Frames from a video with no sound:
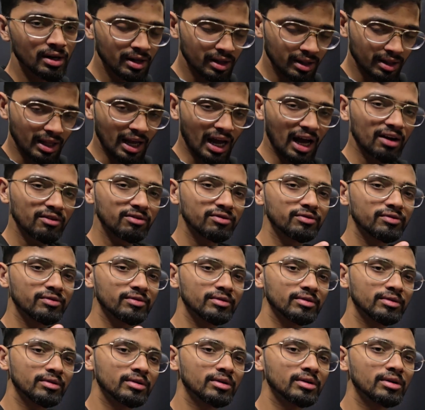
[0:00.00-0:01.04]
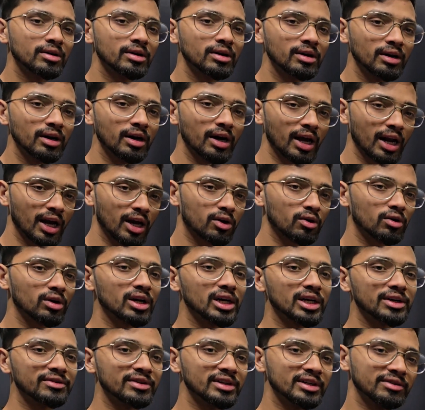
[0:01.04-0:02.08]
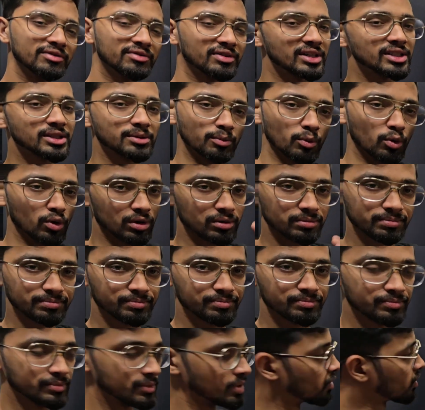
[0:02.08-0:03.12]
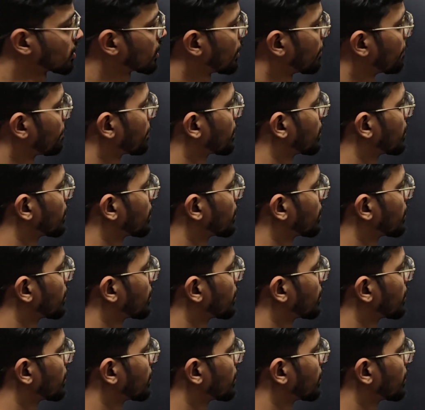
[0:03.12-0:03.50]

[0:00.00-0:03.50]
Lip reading: they have electronegativity difference more. Okay,